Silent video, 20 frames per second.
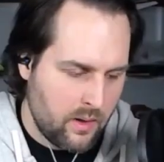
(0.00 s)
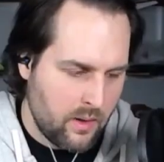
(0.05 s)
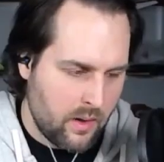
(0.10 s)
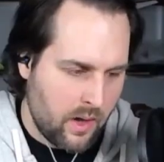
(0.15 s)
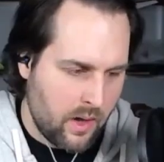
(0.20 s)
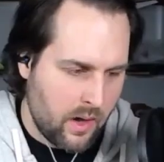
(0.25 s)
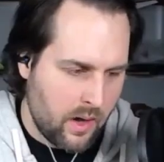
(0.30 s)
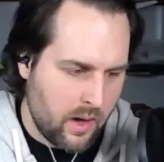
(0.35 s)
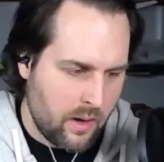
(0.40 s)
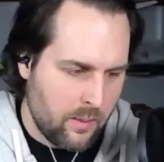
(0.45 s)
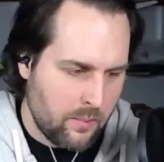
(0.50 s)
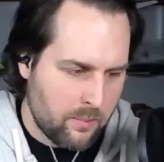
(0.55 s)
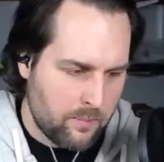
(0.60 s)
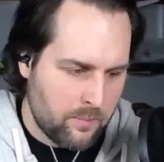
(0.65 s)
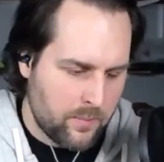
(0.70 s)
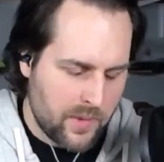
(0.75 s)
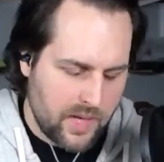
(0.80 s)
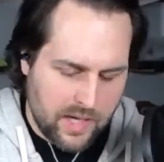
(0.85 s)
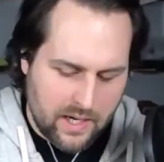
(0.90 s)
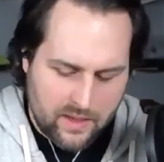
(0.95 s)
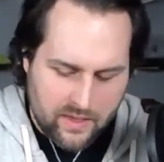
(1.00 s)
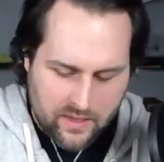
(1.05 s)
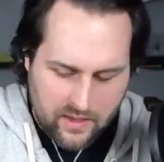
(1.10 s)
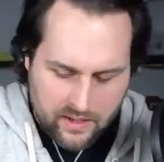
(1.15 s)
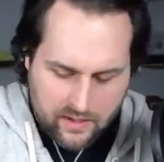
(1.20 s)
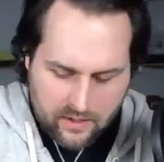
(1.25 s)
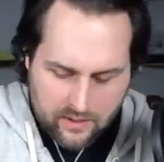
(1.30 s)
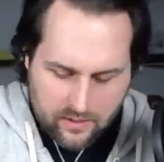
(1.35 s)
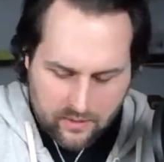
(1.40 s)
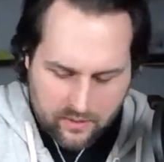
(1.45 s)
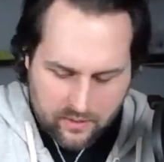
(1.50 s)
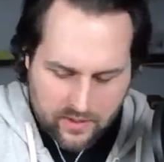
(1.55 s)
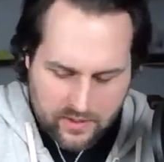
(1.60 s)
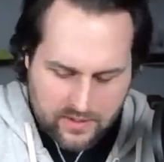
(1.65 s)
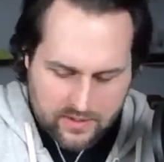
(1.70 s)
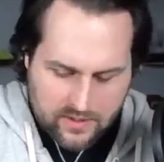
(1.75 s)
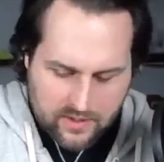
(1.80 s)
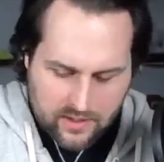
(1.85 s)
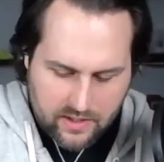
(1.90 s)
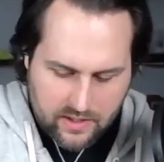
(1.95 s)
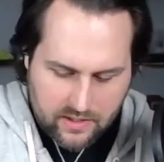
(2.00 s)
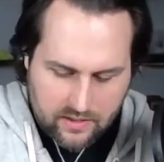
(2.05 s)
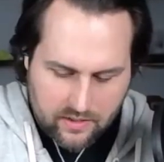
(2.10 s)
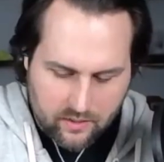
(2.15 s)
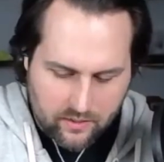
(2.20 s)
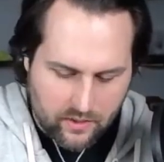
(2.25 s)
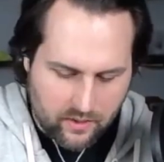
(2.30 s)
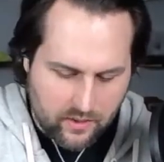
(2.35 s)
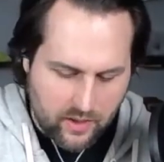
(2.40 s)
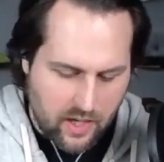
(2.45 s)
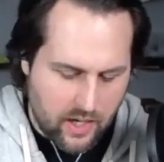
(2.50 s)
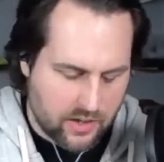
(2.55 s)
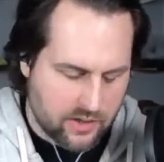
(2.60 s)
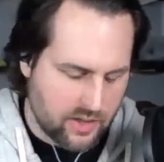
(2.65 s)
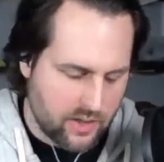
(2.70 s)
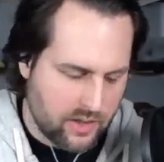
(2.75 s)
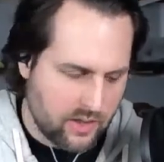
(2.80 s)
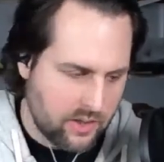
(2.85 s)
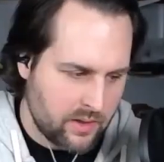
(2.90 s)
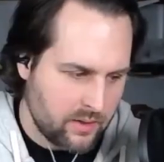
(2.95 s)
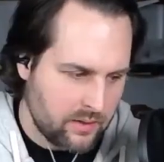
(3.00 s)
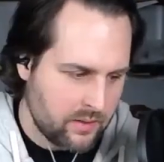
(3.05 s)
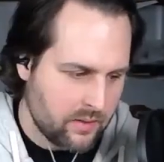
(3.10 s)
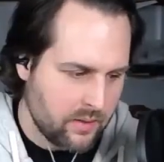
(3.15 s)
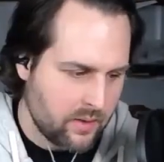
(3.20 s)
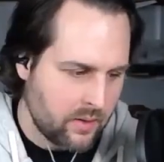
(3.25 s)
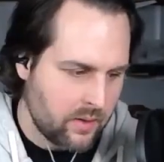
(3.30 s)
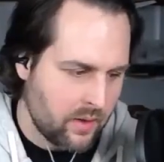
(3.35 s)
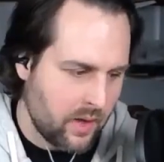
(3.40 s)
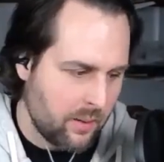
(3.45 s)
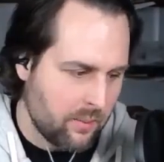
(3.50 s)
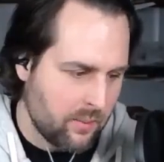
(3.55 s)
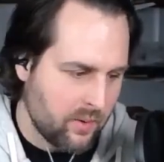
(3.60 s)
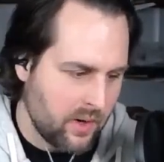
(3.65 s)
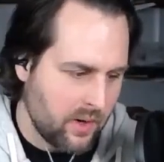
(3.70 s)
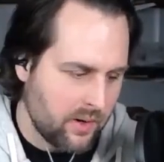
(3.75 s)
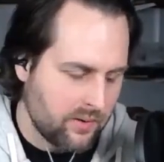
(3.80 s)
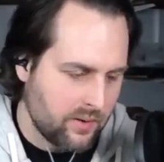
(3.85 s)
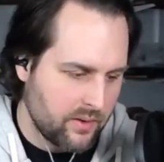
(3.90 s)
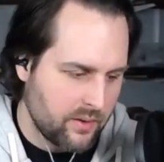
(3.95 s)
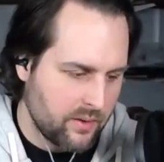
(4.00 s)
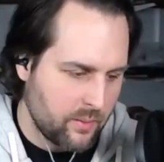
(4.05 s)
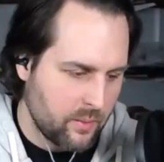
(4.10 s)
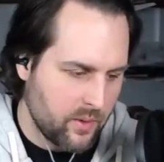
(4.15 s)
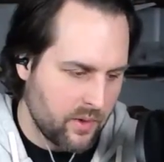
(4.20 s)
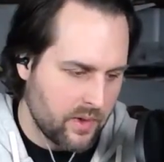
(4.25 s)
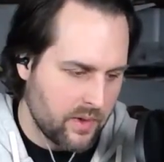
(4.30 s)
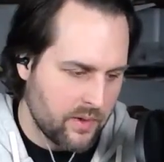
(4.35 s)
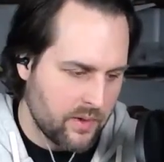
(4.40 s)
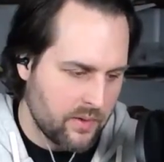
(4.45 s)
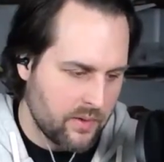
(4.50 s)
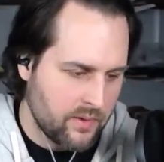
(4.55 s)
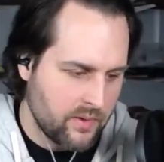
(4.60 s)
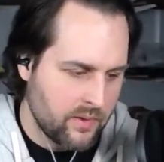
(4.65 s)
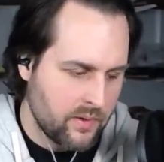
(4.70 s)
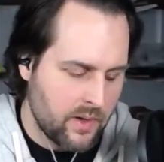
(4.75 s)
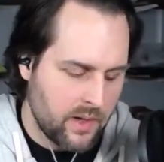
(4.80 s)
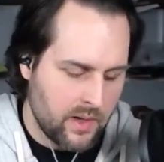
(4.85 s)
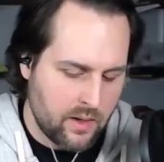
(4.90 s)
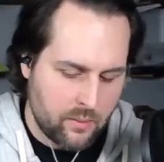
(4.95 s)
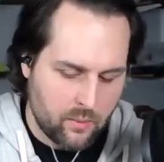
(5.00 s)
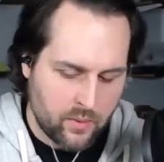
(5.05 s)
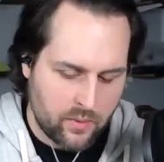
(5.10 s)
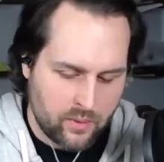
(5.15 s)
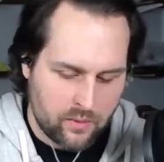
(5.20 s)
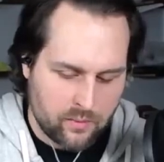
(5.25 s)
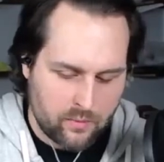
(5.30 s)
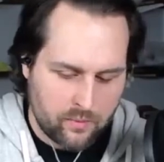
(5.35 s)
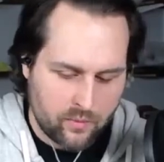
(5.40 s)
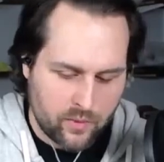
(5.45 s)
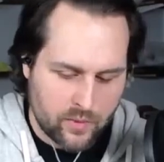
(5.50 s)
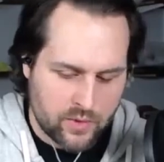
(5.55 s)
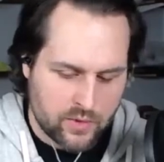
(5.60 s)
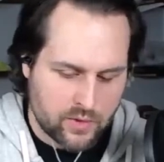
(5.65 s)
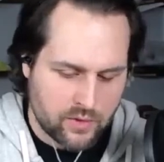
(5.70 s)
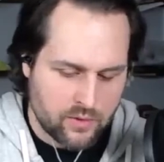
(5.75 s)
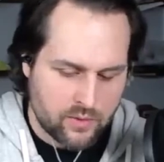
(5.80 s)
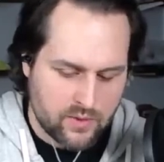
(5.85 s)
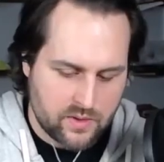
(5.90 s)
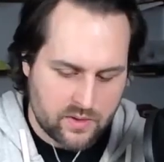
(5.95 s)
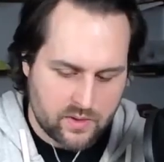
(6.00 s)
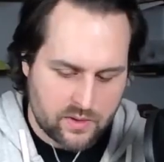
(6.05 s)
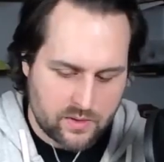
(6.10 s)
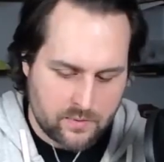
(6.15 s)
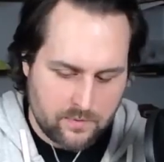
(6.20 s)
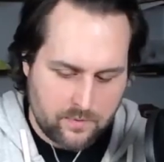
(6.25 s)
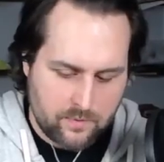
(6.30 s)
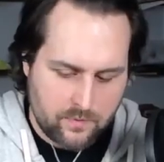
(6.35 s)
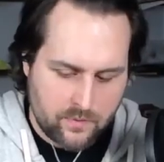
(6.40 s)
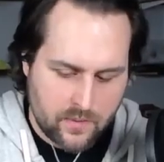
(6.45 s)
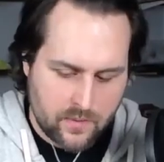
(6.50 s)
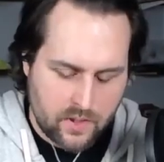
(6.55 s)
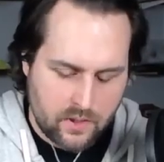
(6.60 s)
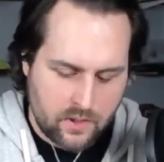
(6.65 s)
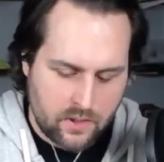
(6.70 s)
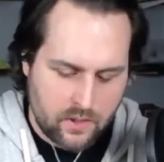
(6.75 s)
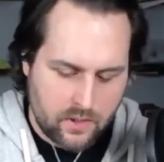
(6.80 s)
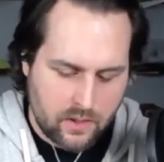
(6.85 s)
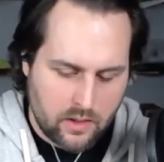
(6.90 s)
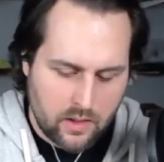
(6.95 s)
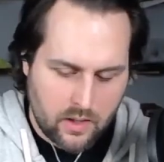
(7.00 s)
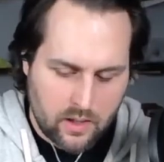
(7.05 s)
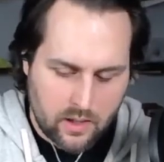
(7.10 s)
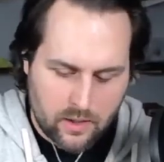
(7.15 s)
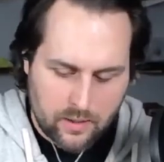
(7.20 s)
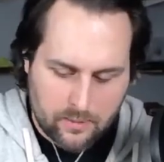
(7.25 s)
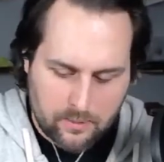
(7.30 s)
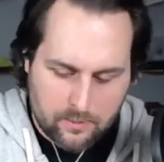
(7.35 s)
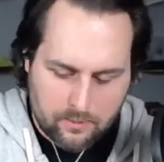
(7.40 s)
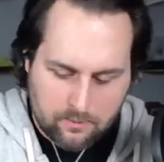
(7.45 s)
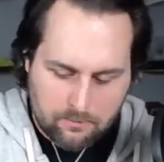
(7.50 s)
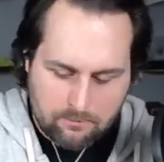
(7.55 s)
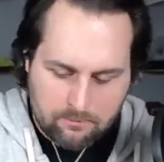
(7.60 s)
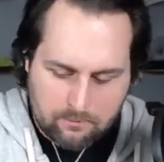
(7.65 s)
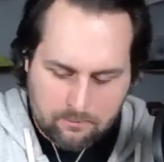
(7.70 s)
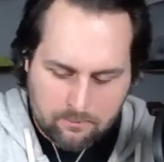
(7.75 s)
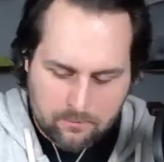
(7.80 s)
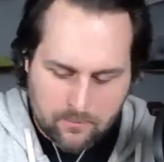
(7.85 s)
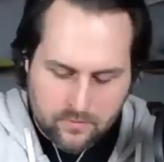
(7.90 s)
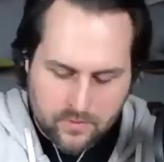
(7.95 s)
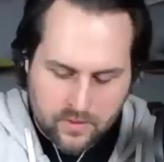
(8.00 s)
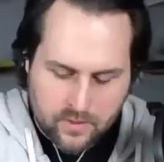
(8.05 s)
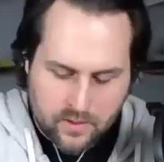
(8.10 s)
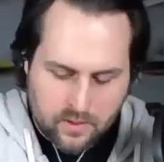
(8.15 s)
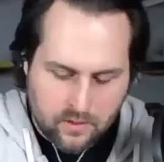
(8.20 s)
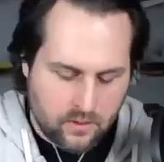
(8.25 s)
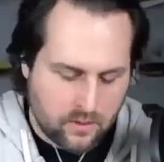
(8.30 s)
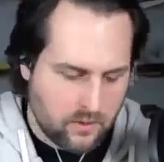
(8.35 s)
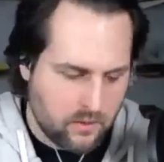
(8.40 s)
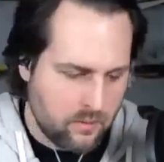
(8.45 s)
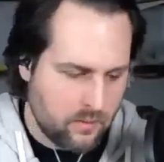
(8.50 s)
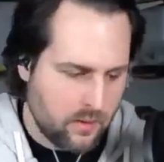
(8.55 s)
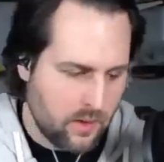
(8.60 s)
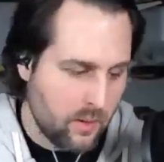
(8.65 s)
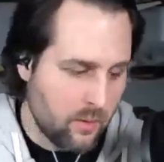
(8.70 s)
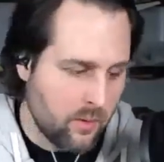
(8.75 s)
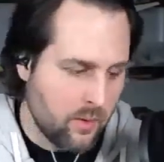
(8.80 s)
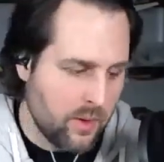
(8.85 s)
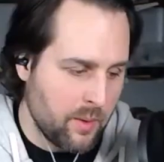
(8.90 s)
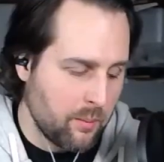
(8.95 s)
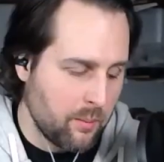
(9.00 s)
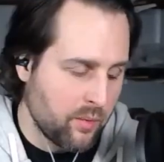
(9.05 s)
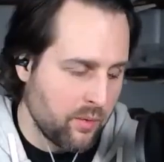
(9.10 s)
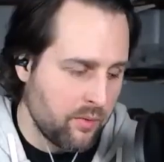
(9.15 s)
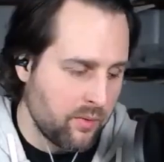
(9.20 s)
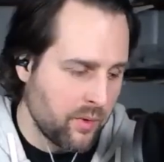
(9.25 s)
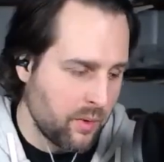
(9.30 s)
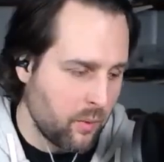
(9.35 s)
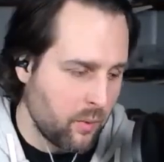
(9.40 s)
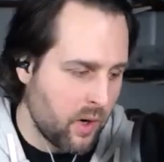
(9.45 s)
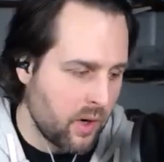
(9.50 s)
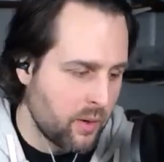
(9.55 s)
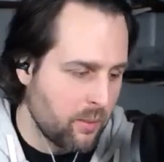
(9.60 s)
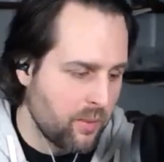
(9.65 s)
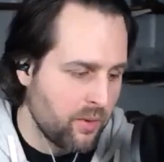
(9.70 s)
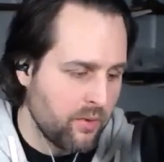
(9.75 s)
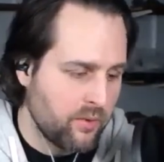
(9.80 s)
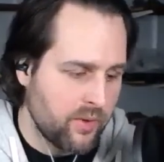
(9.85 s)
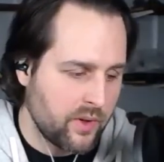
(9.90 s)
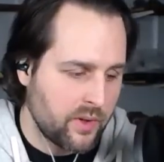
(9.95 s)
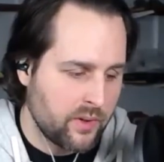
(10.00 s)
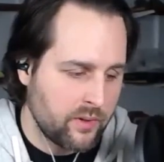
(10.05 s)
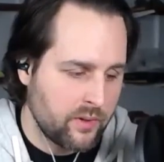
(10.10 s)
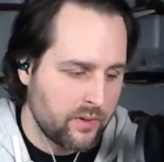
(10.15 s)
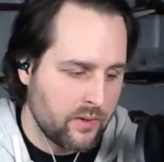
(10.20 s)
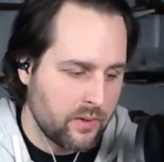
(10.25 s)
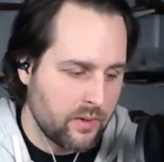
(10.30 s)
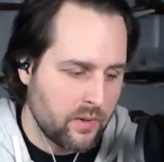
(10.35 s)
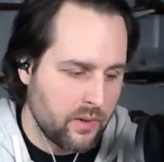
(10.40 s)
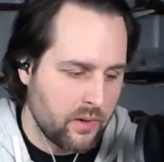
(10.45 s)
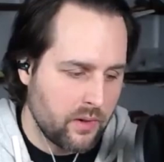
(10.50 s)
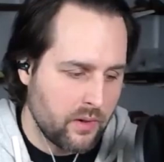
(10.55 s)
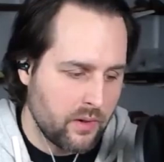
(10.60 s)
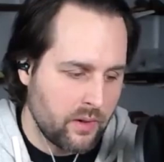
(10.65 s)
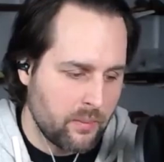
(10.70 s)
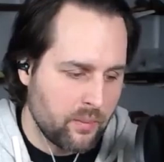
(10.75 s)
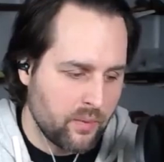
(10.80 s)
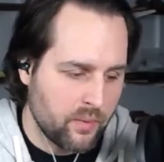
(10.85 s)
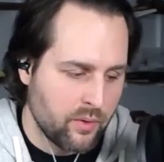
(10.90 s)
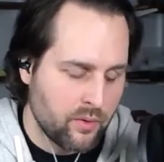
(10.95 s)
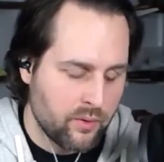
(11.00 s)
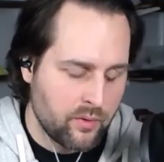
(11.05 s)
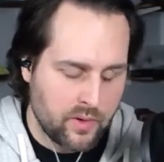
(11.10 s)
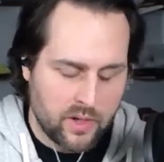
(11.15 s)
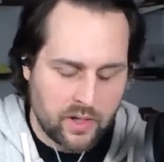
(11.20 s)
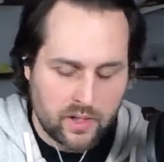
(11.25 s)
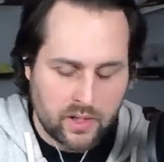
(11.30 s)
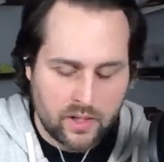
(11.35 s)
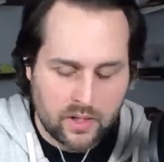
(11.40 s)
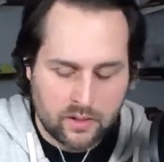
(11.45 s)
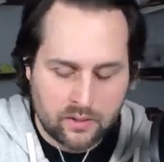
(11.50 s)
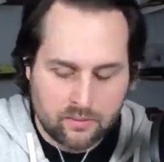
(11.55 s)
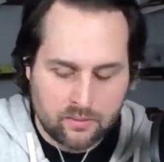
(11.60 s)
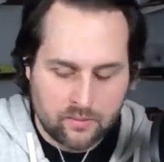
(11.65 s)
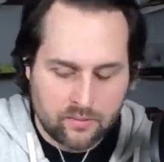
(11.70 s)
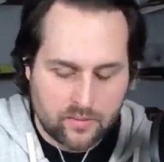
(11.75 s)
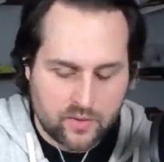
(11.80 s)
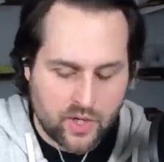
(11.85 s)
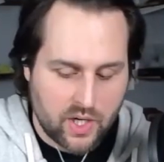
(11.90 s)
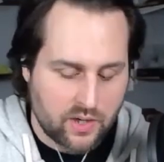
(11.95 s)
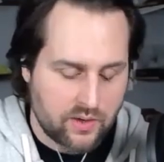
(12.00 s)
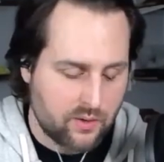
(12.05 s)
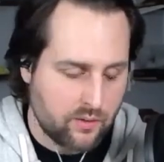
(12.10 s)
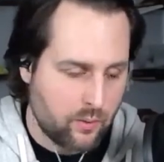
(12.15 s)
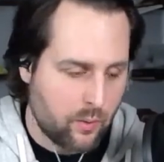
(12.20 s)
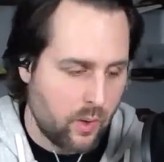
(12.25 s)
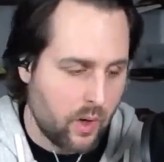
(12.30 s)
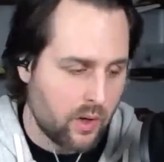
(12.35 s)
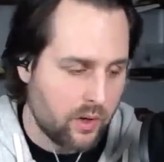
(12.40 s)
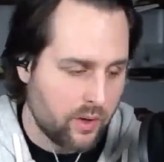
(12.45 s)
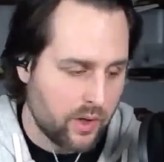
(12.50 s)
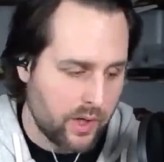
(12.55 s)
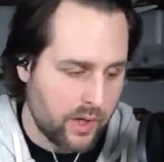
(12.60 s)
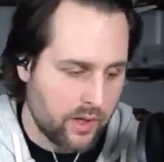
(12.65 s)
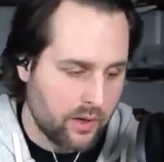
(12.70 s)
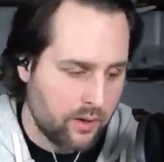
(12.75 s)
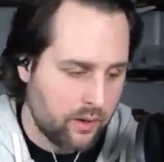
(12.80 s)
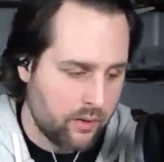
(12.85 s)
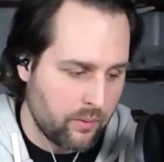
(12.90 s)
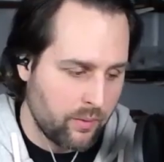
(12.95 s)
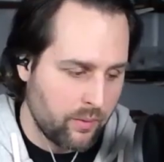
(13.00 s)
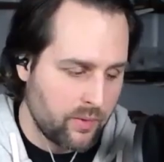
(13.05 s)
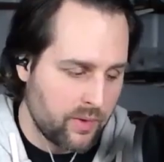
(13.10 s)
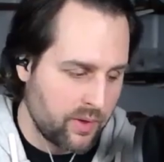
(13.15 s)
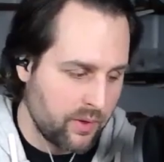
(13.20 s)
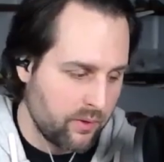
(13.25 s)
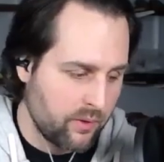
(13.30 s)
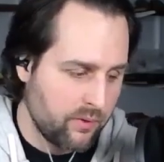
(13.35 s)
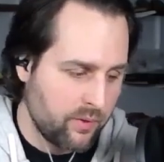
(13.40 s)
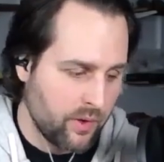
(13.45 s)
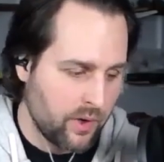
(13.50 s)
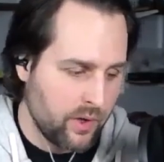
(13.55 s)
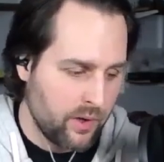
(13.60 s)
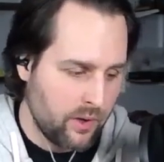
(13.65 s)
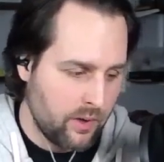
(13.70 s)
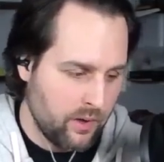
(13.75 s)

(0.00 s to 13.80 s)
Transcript: And I think the reasoning or the logic, the thought process was it would reduce, it would improve your waterproofing, improve any chance of water getting through to your foot.